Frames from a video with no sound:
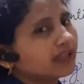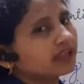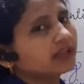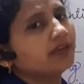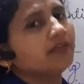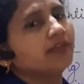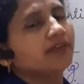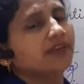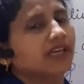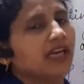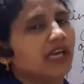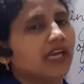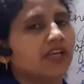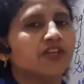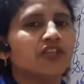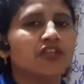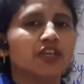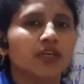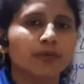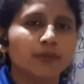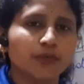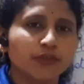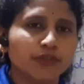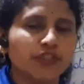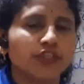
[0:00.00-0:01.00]
the
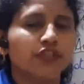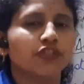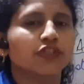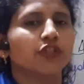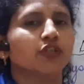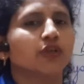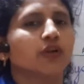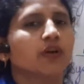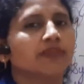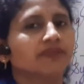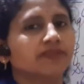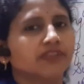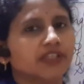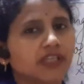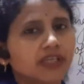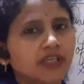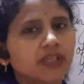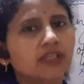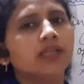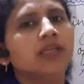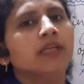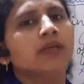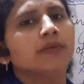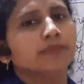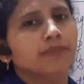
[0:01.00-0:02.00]
financial position of the
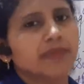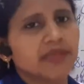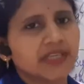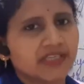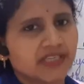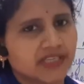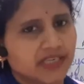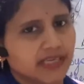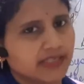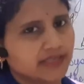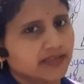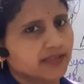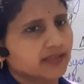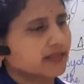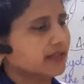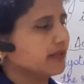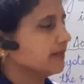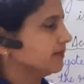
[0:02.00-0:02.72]
business.